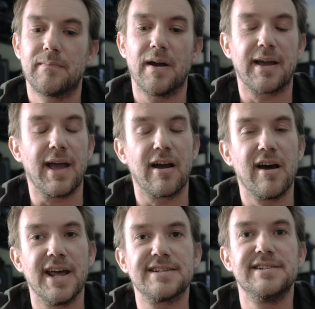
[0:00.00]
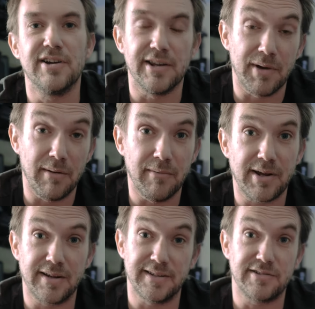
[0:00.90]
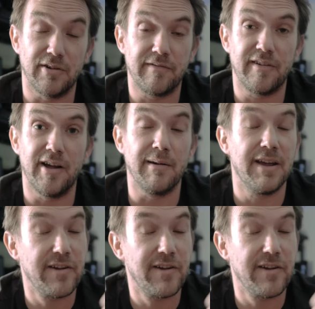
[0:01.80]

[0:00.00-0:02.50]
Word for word: Okay, I can't actually do it at the moment because it's not flying.